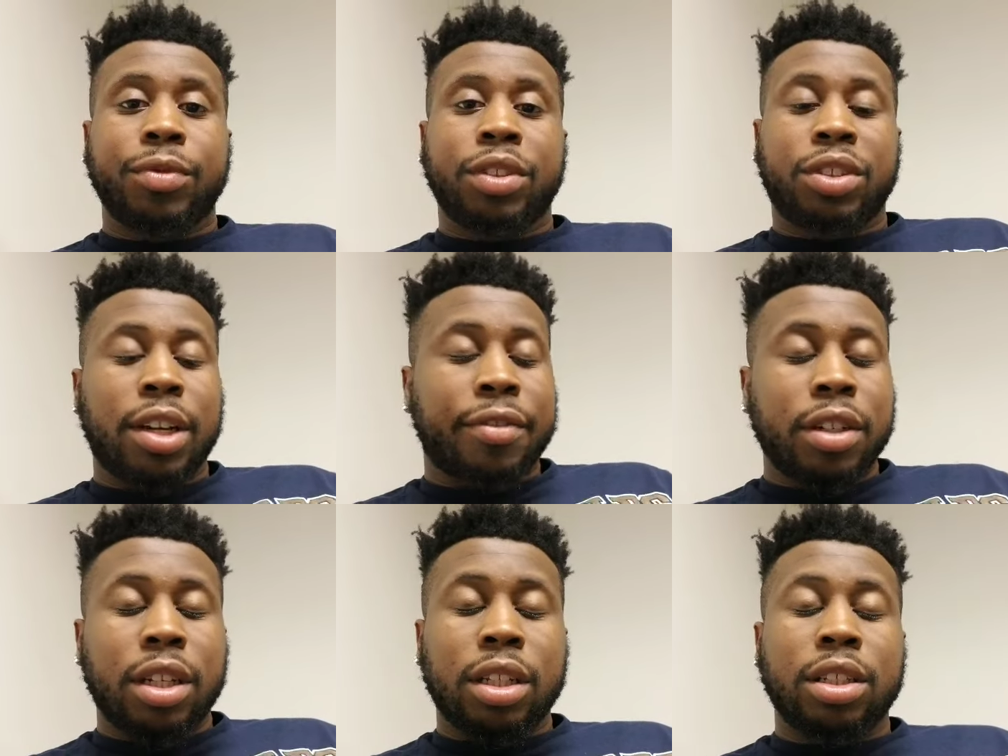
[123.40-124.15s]

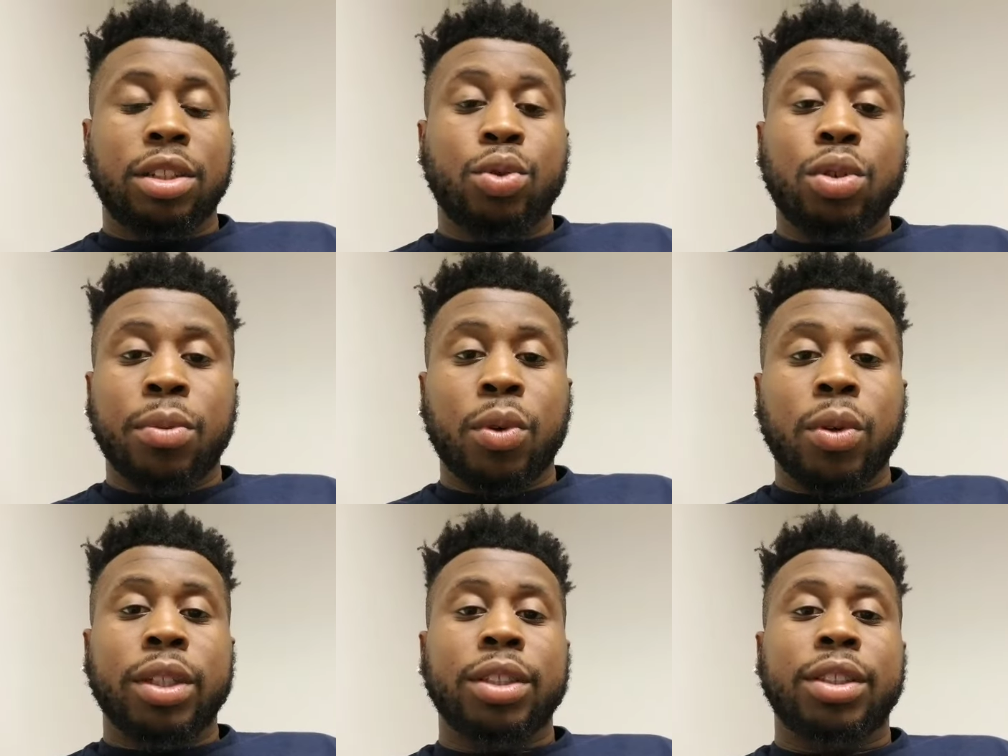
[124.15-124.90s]

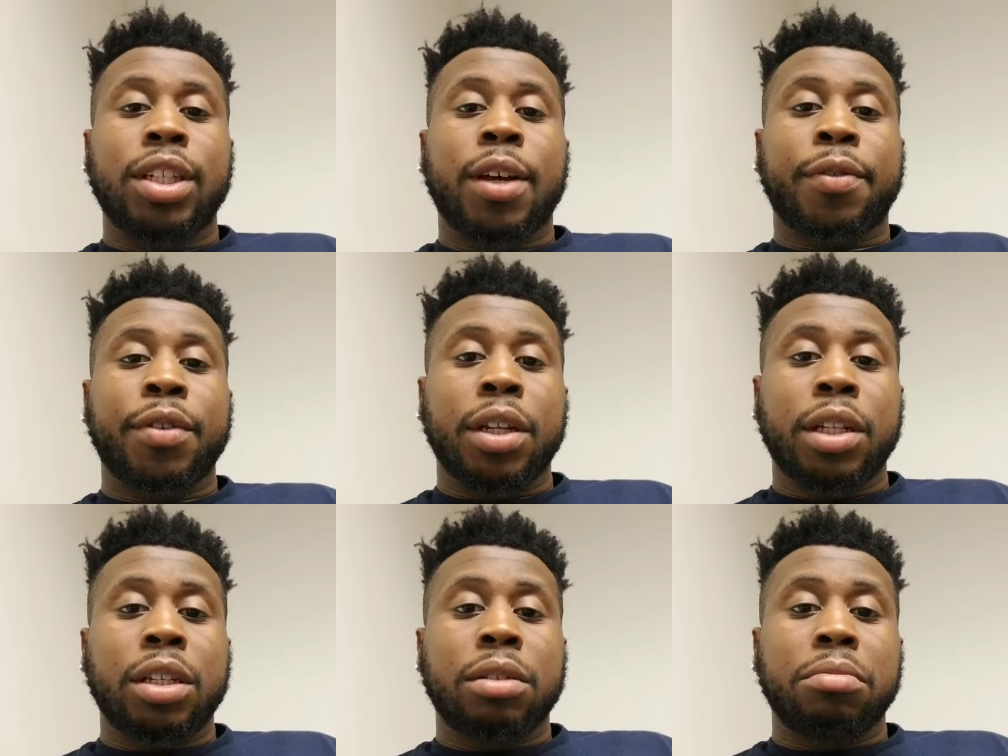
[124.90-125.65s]
doable, and it's
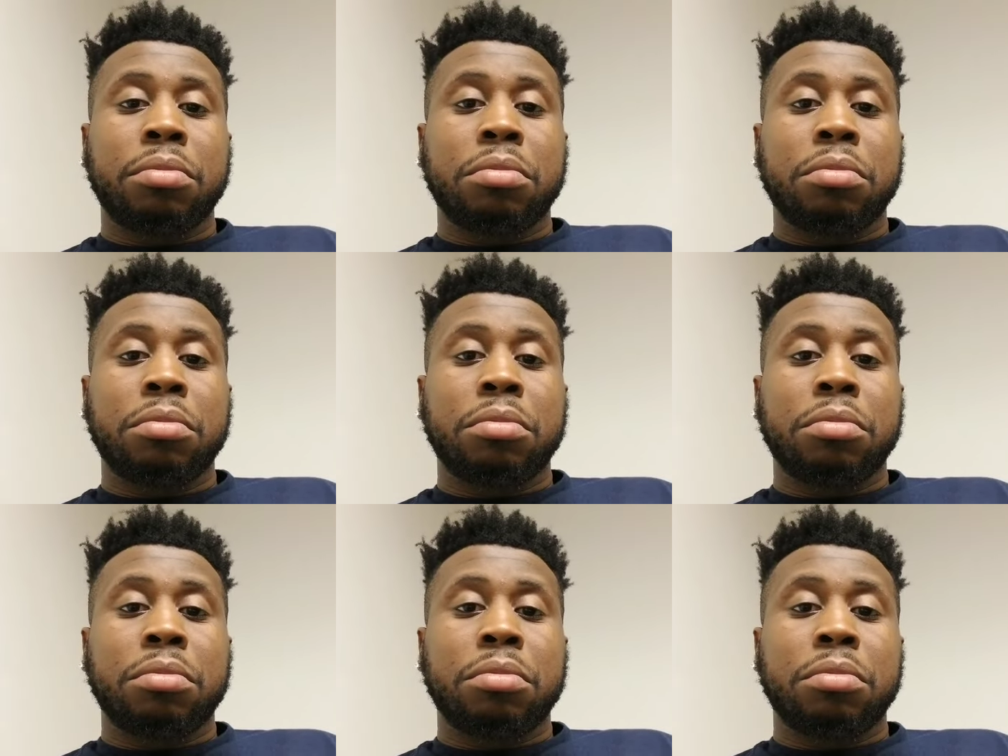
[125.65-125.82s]
definitely